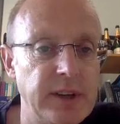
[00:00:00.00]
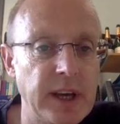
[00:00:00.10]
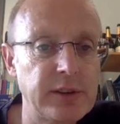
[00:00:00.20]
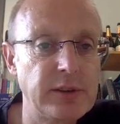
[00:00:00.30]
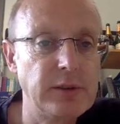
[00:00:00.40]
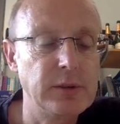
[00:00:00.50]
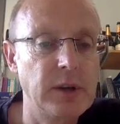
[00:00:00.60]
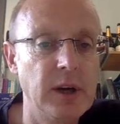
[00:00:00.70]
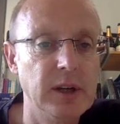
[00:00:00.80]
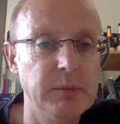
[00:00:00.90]
Text to
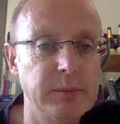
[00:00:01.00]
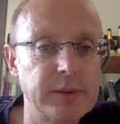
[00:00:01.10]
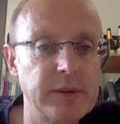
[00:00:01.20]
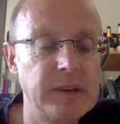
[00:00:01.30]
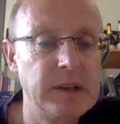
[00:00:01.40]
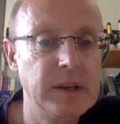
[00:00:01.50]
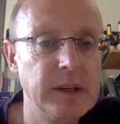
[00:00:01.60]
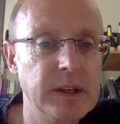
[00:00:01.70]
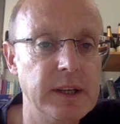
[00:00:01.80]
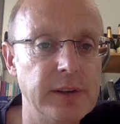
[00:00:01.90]
Columns.
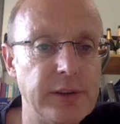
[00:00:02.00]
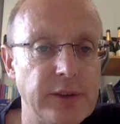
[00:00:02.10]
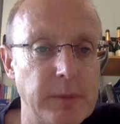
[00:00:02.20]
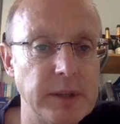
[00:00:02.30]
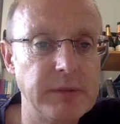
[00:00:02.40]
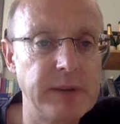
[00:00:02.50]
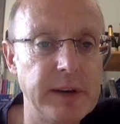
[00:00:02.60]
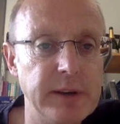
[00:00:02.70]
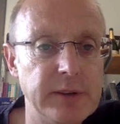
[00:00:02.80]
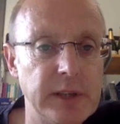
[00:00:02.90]
Now this is something that
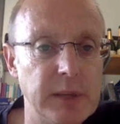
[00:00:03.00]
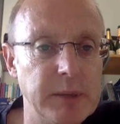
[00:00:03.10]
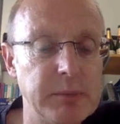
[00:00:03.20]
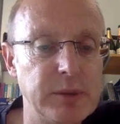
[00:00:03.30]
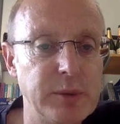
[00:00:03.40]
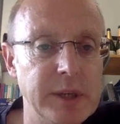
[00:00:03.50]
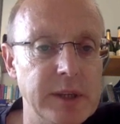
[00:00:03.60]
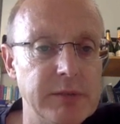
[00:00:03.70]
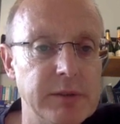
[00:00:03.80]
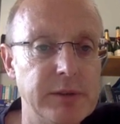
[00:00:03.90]
varies a little bit between
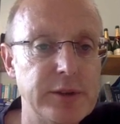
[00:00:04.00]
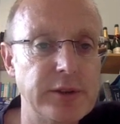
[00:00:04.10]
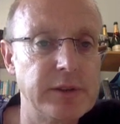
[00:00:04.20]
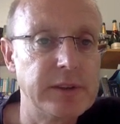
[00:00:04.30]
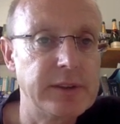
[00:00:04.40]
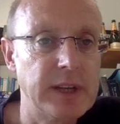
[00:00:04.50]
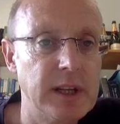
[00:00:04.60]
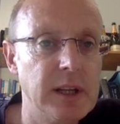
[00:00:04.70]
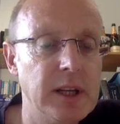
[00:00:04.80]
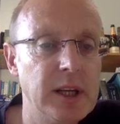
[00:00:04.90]
different versions of
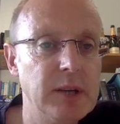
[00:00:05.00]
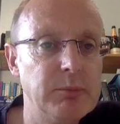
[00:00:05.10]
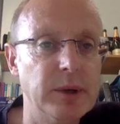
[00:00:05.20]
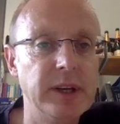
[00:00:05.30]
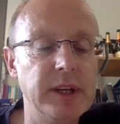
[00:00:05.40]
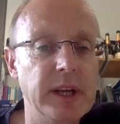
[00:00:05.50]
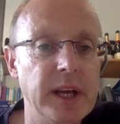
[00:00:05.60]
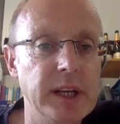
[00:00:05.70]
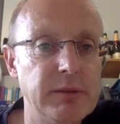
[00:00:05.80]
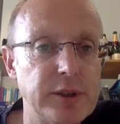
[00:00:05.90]
Excel, but
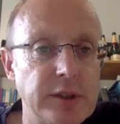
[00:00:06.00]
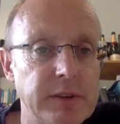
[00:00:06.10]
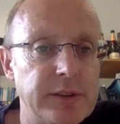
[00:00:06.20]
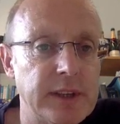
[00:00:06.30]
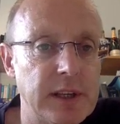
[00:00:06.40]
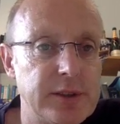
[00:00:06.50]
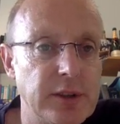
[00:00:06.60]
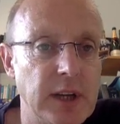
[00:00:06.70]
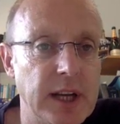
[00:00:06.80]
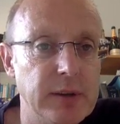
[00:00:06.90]
any version of Excel
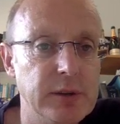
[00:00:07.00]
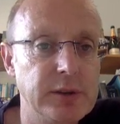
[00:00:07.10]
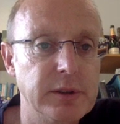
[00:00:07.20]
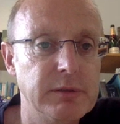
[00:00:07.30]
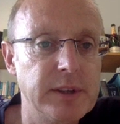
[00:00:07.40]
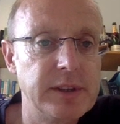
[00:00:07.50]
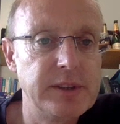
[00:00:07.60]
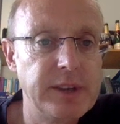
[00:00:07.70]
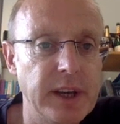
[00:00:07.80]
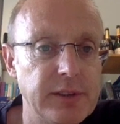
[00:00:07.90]
should allow you to convert
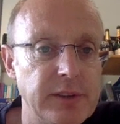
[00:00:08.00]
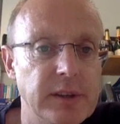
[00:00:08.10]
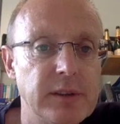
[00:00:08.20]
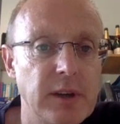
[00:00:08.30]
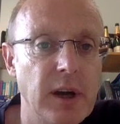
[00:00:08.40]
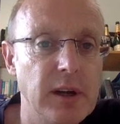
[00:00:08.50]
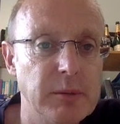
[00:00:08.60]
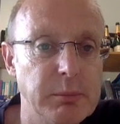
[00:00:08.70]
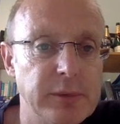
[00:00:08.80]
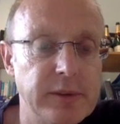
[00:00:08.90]
text into
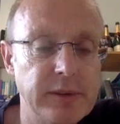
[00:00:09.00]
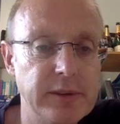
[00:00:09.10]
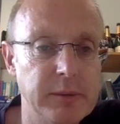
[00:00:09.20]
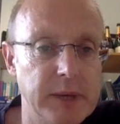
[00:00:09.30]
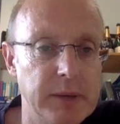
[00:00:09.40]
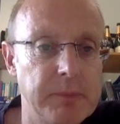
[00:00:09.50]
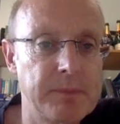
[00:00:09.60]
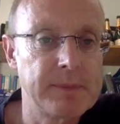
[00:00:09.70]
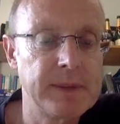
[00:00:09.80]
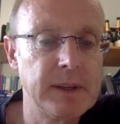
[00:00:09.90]
columns somehow.
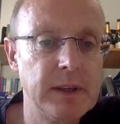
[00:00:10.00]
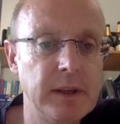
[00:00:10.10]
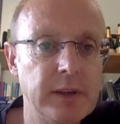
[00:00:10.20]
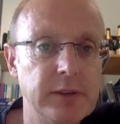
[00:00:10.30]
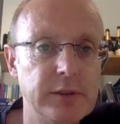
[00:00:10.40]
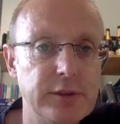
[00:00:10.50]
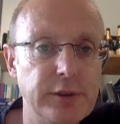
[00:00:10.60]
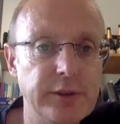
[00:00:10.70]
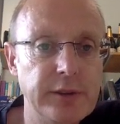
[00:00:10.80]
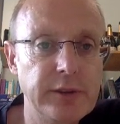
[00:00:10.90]
So I
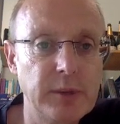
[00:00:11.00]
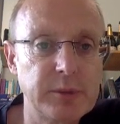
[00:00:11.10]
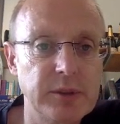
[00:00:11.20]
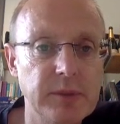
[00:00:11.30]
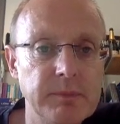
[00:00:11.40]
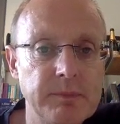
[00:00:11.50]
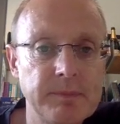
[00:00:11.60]
choose this option.